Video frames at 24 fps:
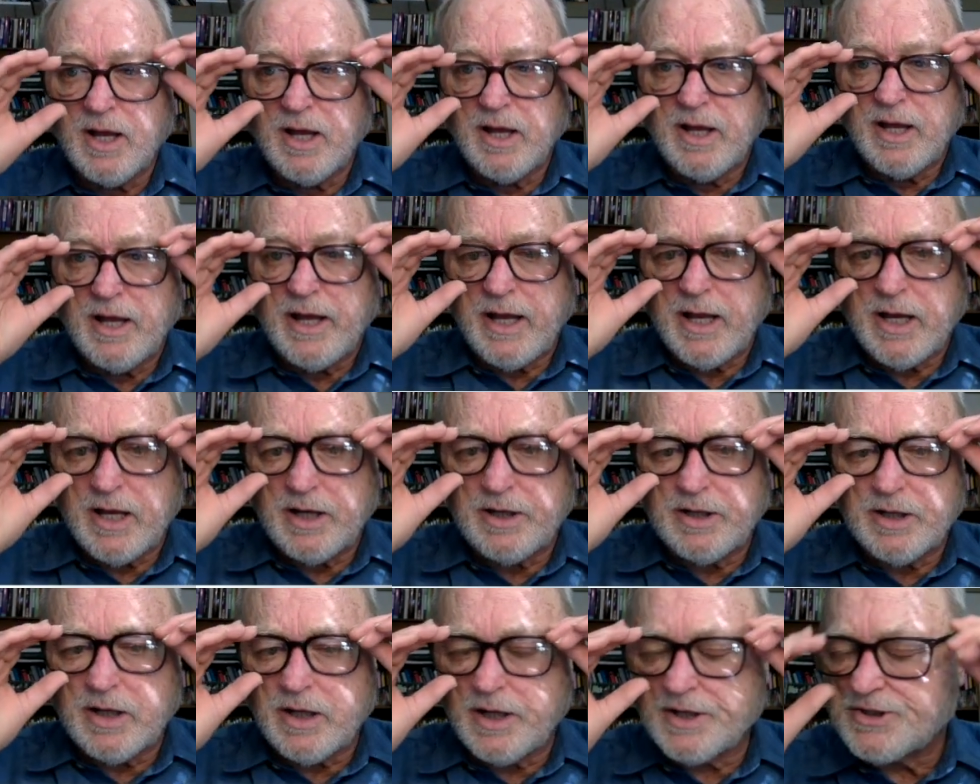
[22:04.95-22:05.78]
And
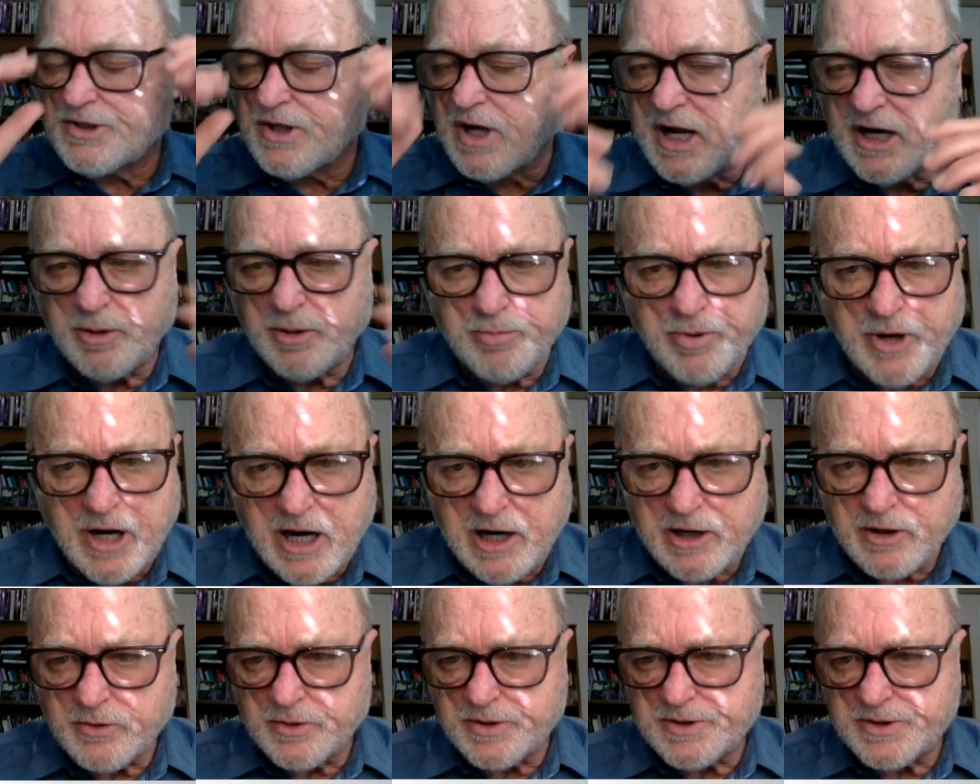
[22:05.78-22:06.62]
uh, it's not
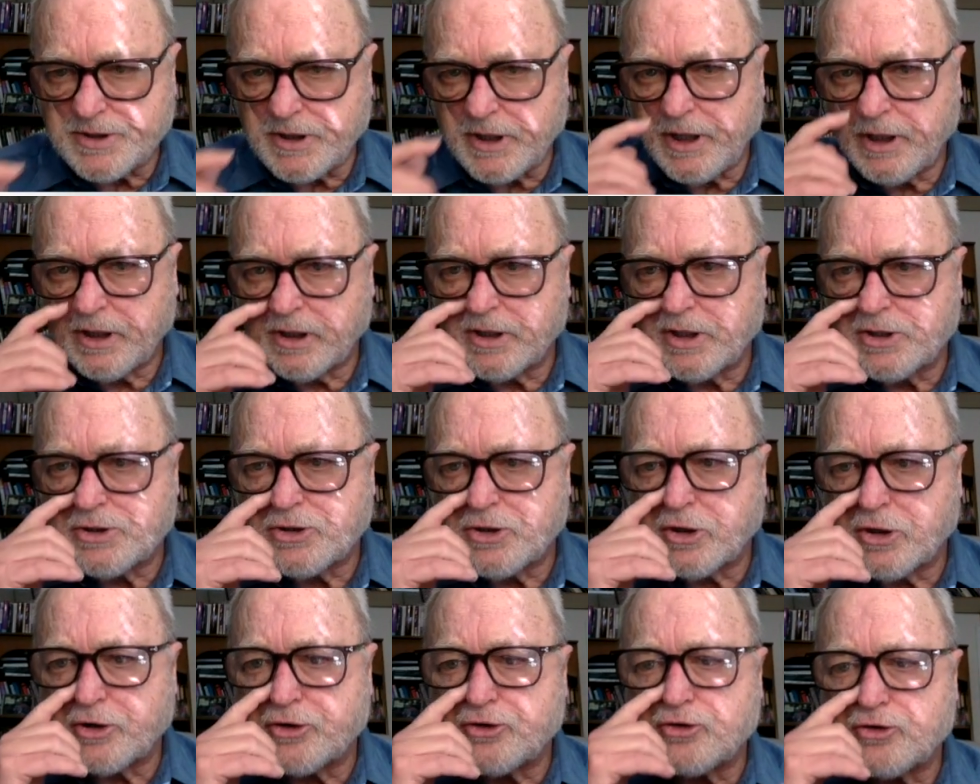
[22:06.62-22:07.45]
hypocrisy, because
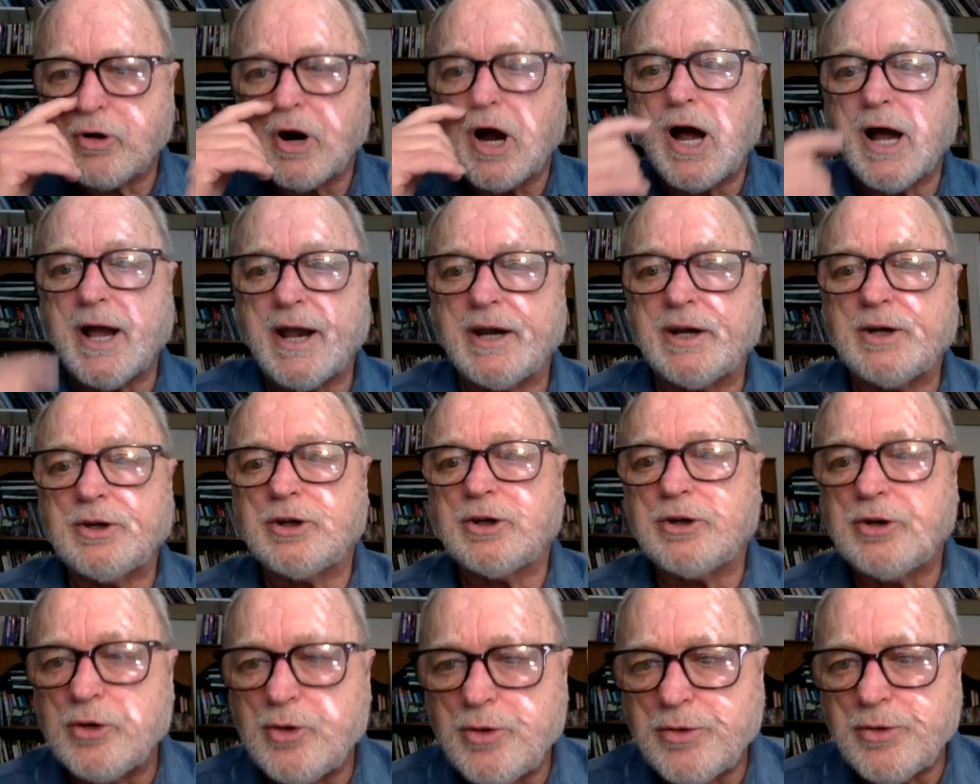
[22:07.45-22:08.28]
you're trying to
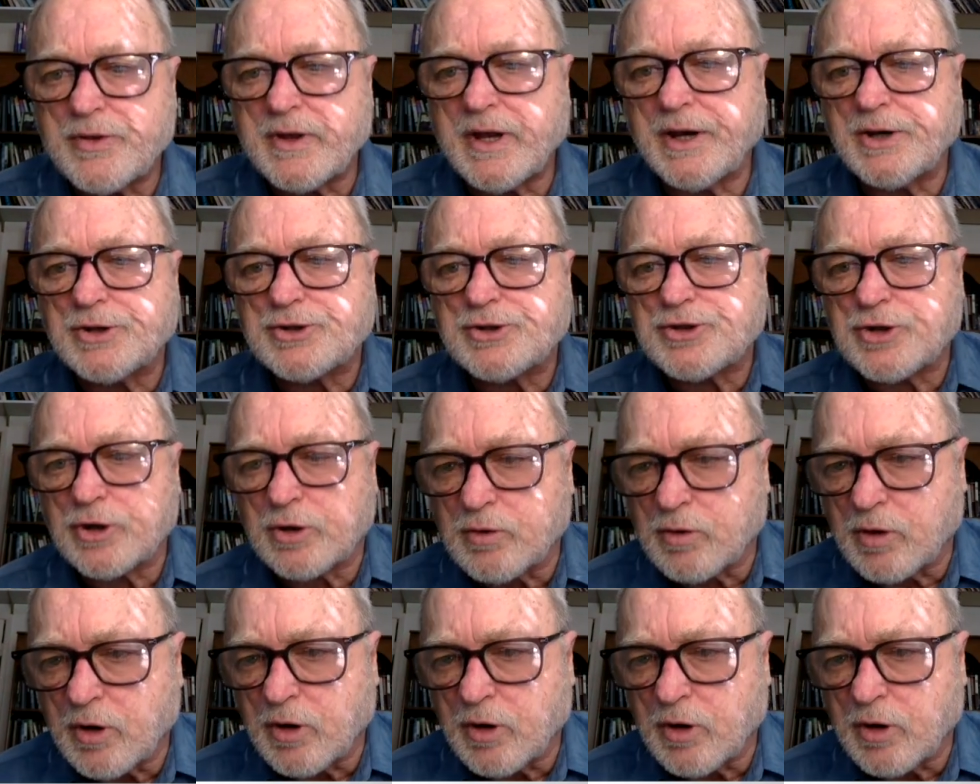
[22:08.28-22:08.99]
do things to grow